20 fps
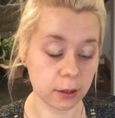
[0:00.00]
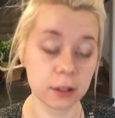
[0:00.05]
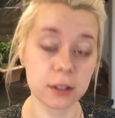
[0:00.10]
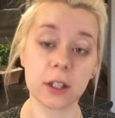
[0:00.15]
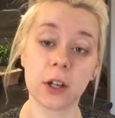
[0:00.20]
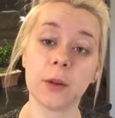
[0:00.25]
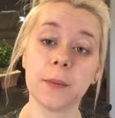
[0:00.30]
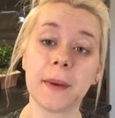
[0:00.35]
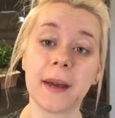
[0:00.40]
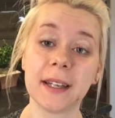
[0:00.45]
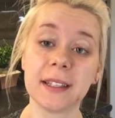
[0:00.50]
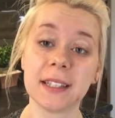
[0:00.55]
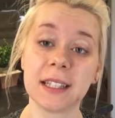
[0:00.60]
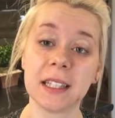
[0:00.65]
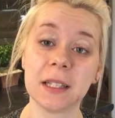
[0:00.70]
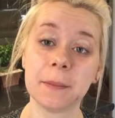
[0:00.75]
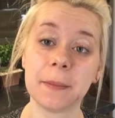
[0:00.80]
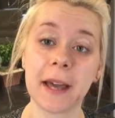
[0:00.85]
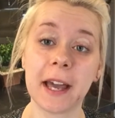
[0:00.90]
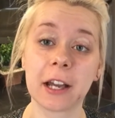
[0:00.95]
Don't mind
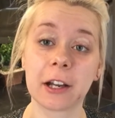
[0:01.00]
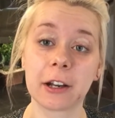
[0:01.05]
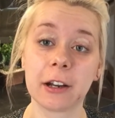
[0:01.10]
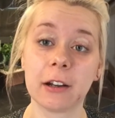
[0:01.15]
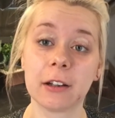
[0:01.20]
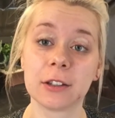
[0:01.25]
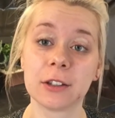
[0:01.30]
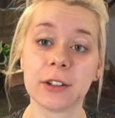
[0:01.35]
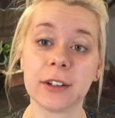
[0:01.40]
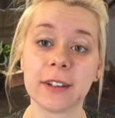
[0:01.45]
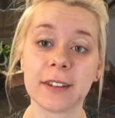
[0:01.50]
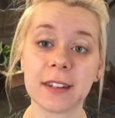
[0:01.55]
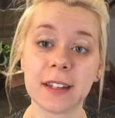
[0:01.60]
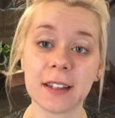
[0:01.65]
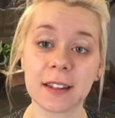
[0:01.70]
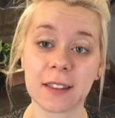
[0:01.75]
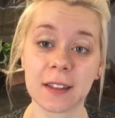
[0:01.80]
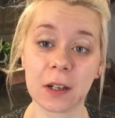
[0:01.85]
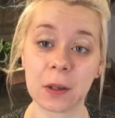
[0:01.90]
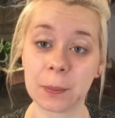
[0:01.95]
any background
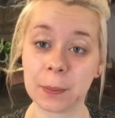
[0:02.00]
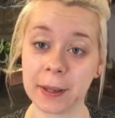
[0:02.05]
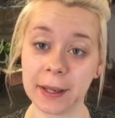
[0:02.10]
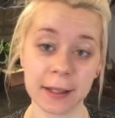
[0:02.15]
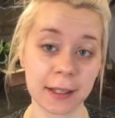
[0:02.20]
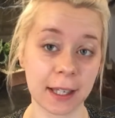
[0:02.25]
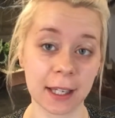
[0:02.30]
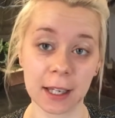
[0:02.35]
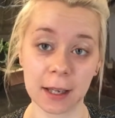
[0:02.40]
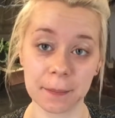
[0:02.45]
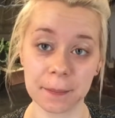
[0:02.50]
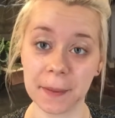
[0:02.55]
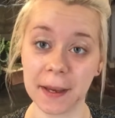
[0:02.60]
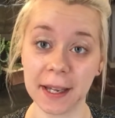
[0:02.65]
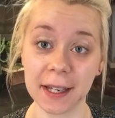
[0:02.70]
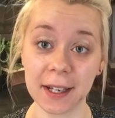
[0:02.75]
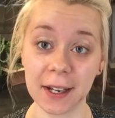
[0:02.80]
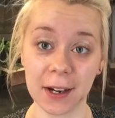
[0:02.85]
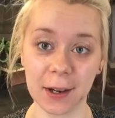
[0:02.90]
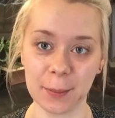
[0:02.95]
noises, they're picking up
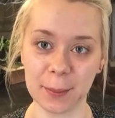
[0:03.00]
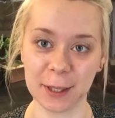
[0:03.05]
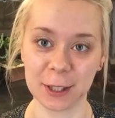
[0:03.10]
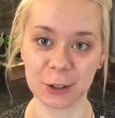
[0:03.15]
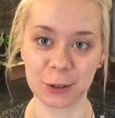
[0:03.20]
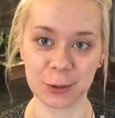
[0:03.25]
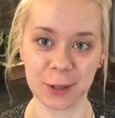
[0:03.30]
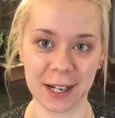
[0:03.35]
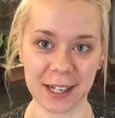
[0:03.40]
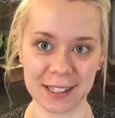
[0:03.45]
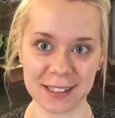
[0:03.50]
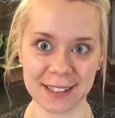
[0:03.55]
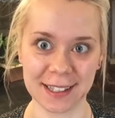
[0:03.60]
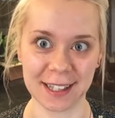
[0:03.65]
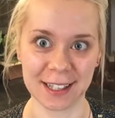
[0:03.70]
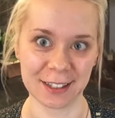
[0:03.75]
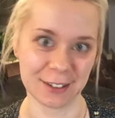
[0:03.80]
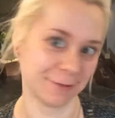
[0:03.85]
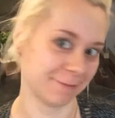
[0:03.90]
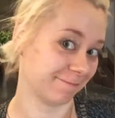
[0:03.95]
my garbage right
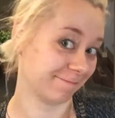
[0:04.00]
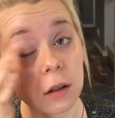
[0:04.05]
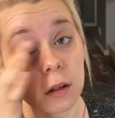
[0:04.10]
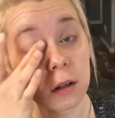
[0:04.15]
now.